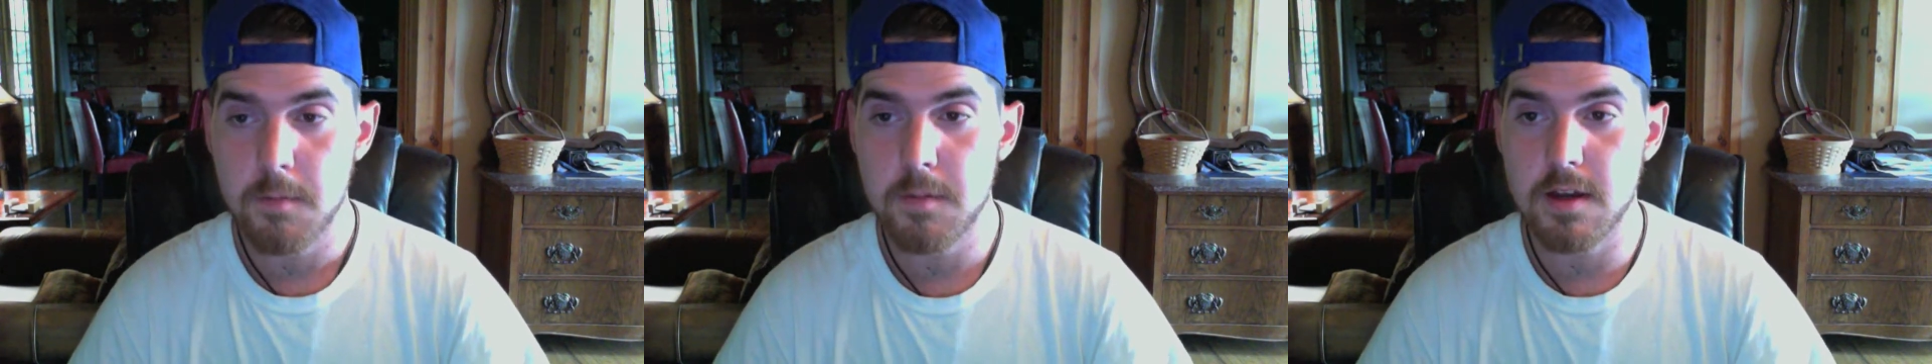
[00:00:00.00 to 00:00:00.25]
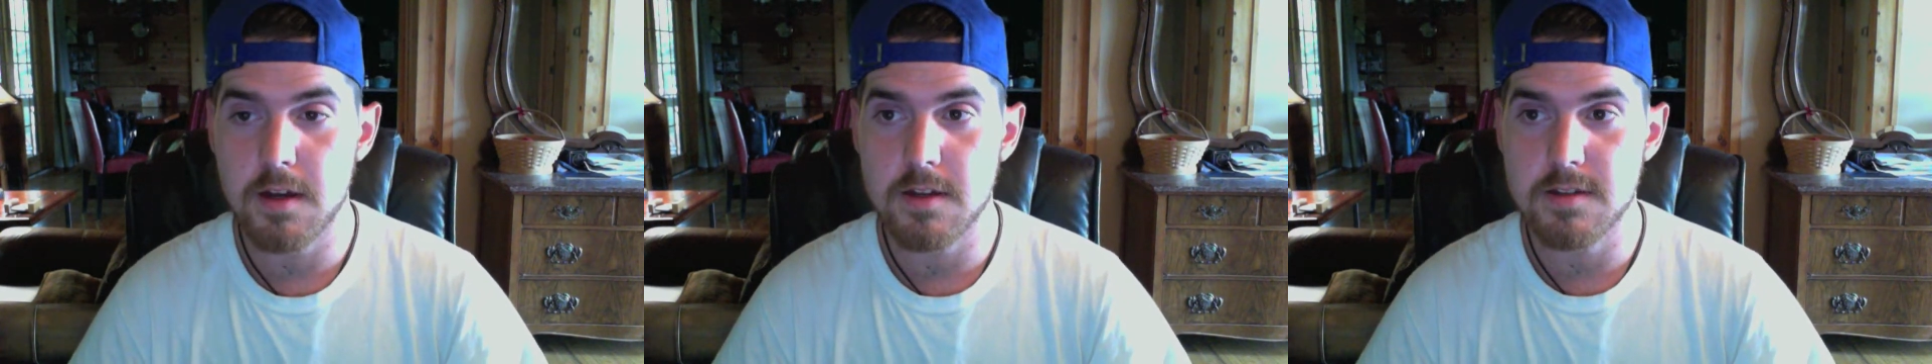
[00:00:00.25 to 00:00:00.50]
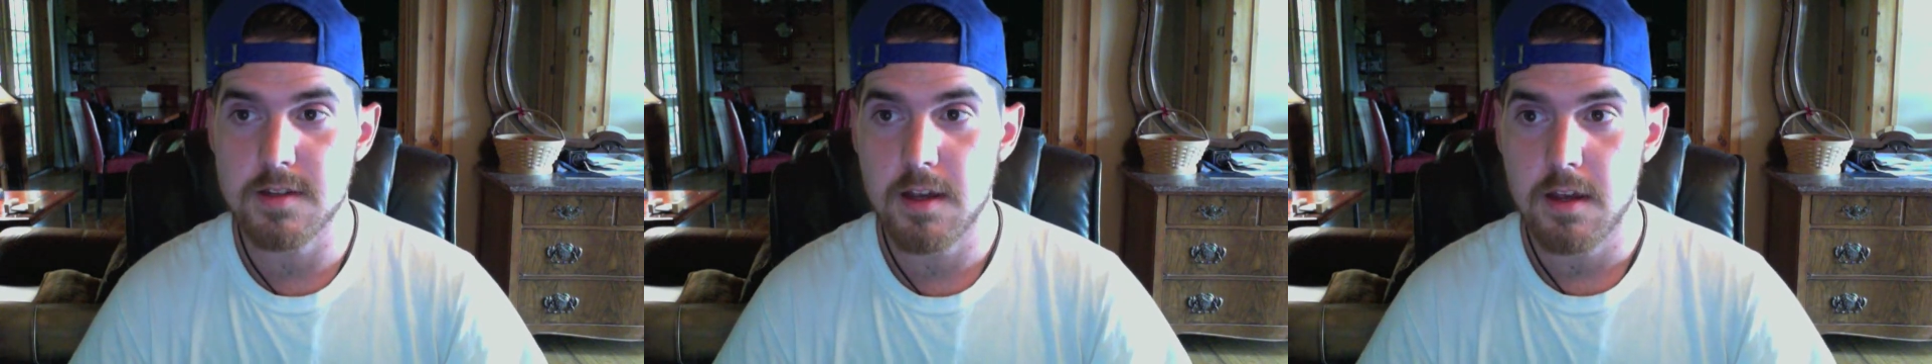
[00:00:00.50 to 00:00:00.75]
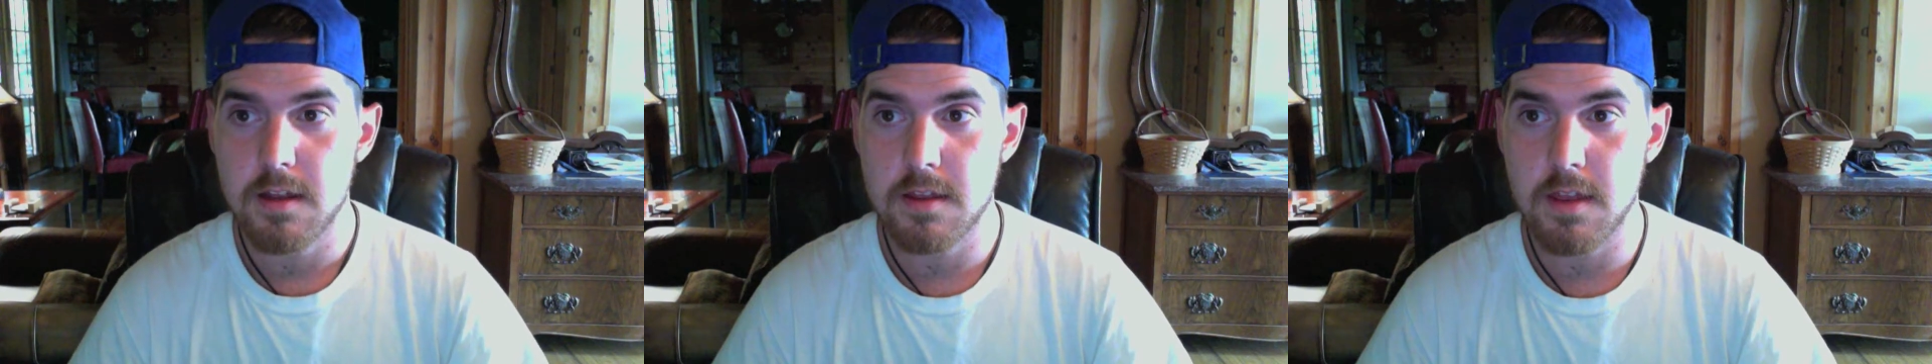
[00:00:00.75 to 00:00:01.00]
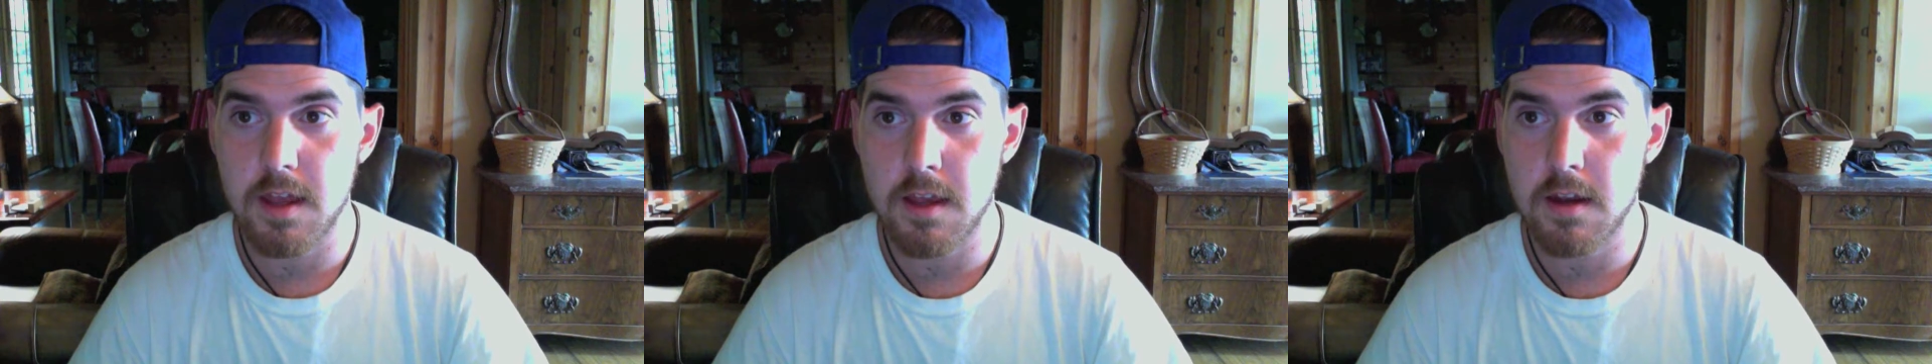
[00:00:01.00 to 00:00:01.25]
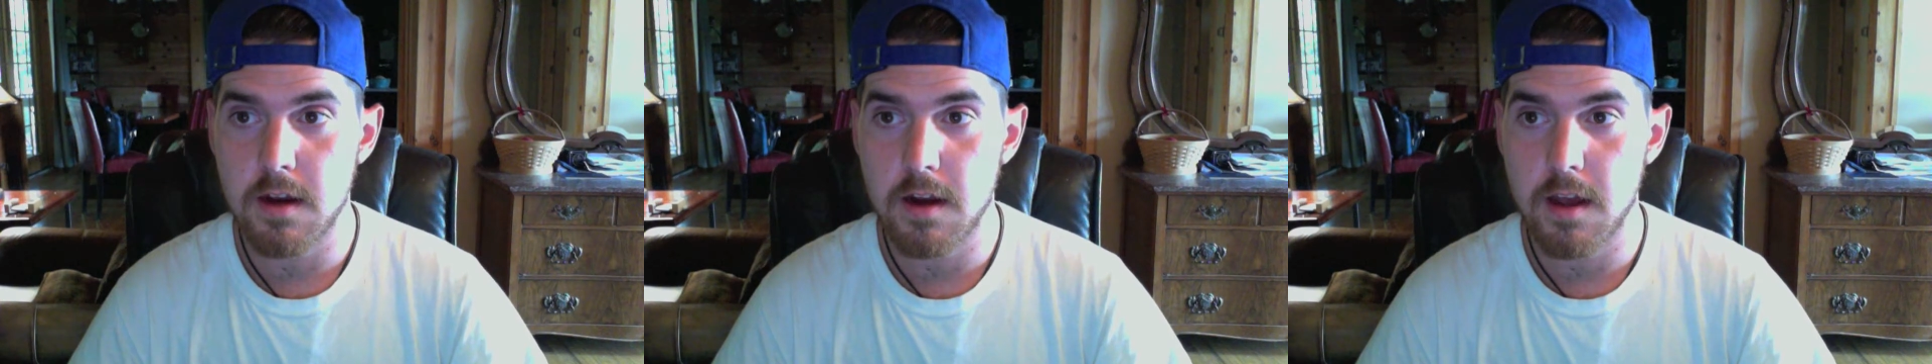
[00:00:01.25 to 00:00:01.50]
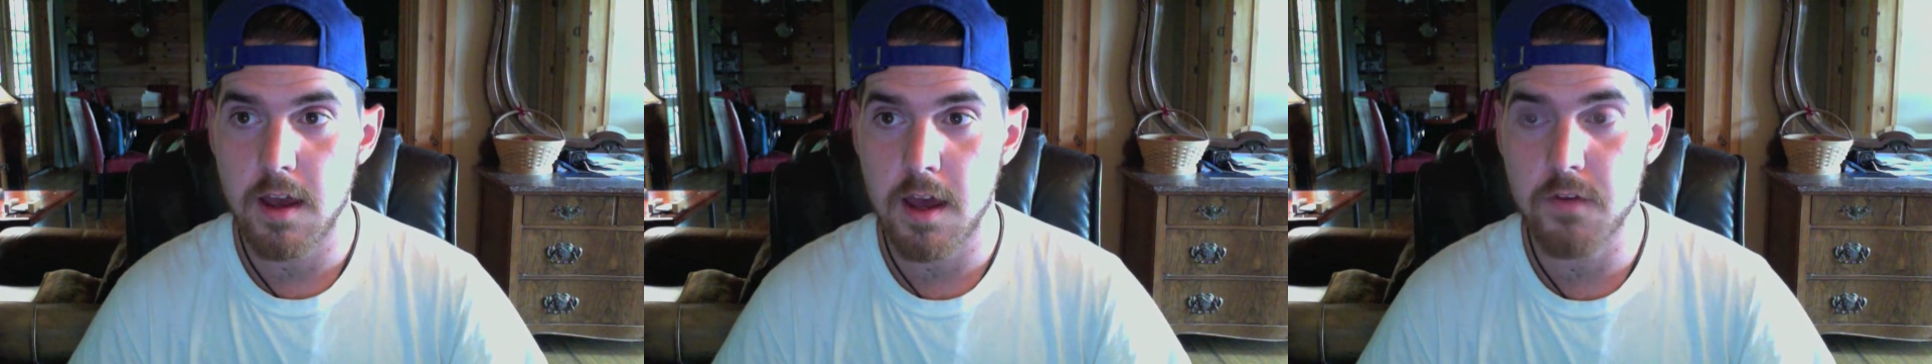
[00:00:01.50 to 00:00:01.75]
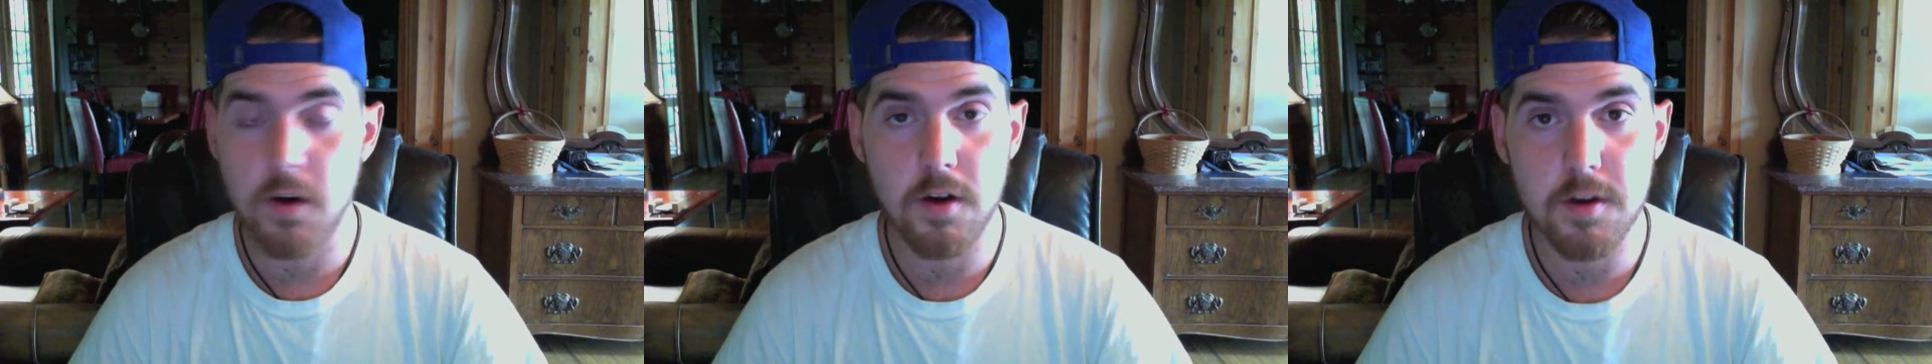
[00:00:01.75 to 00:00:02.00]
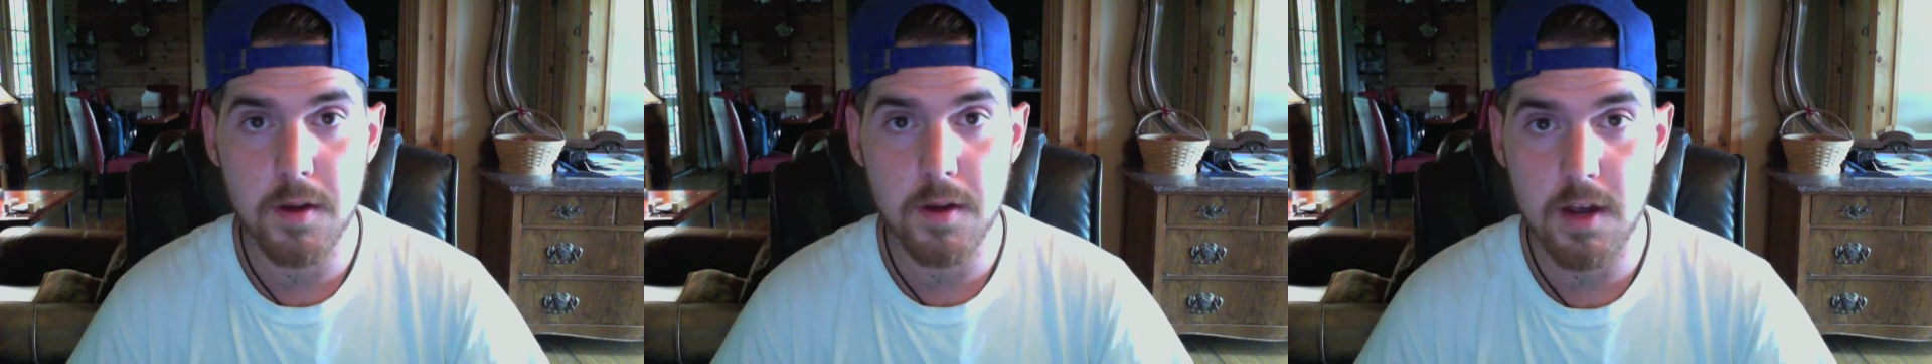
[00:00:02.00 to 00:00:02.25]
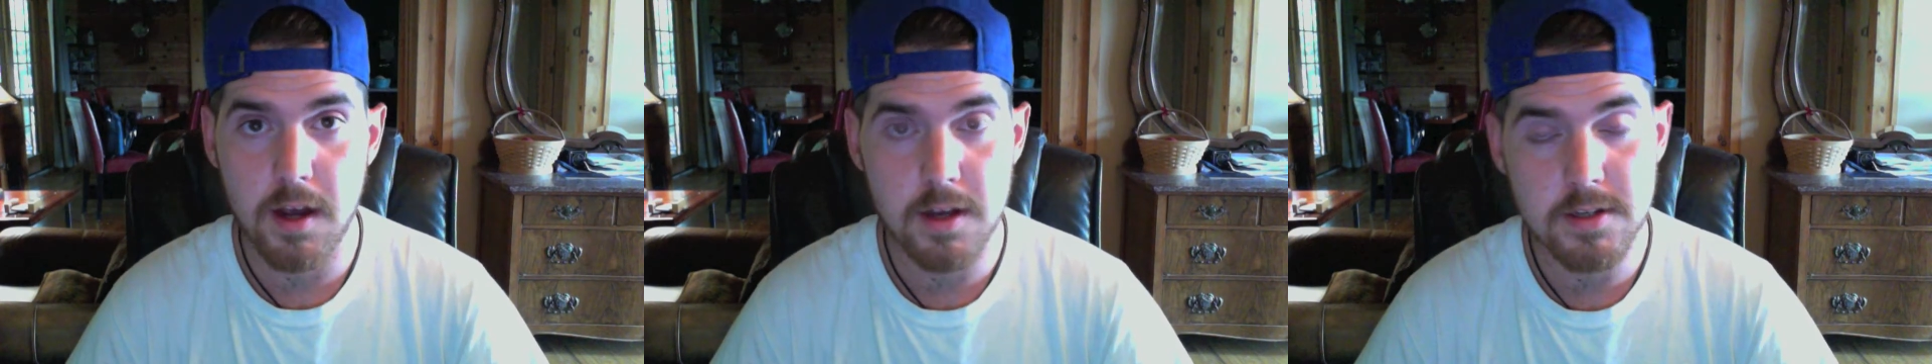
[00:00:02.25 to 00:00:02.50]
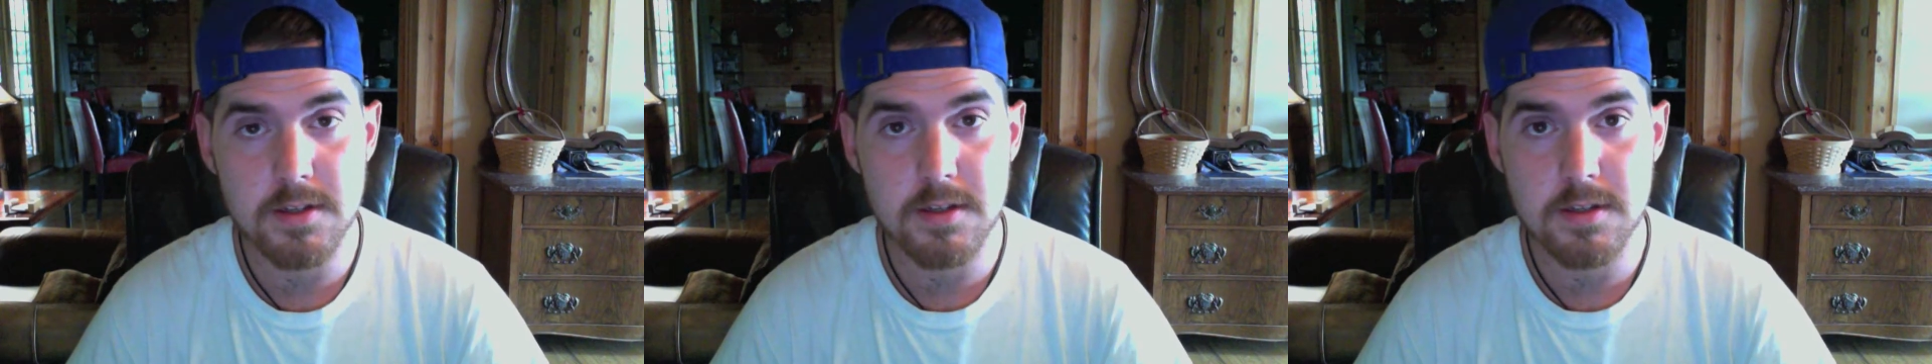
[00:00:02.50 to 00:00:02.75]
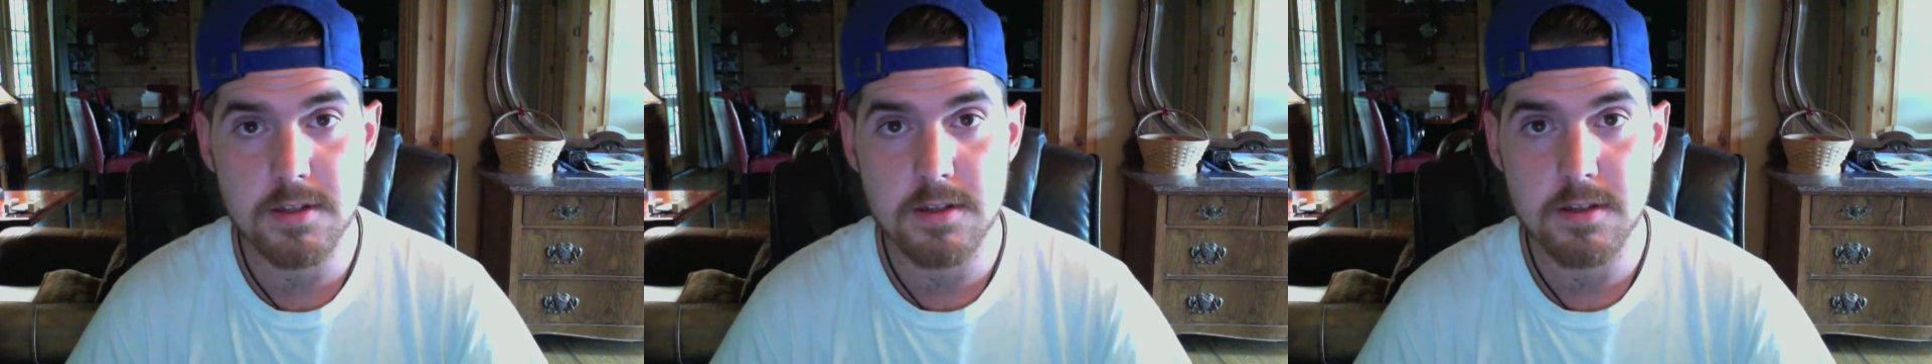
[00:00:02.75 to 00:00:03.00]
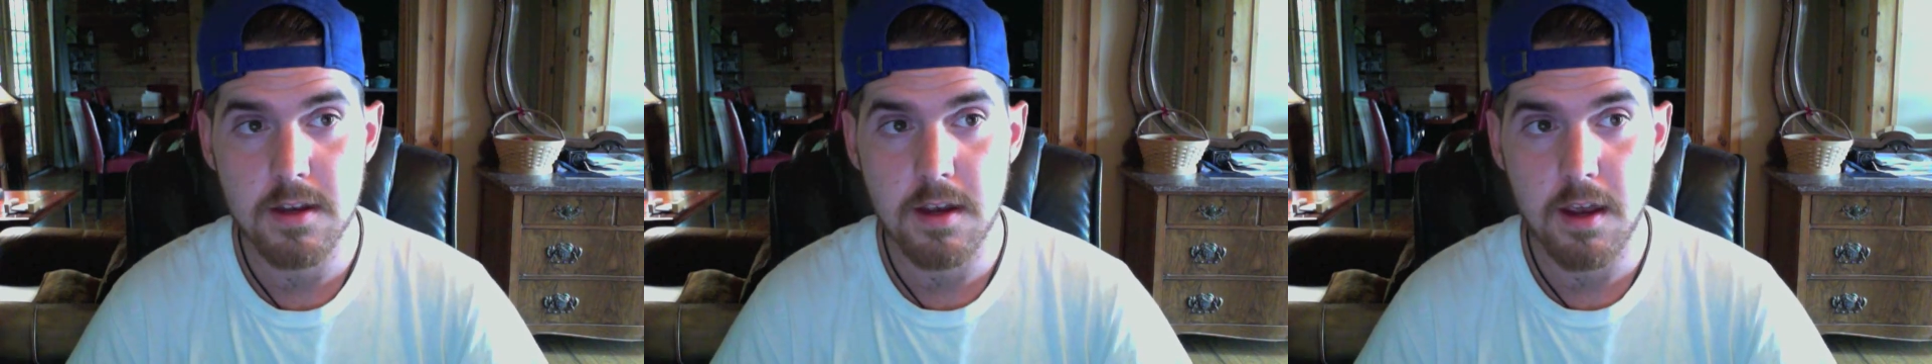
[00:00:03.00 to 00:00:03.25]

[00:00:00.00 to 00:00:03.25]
because they have heard about ISIS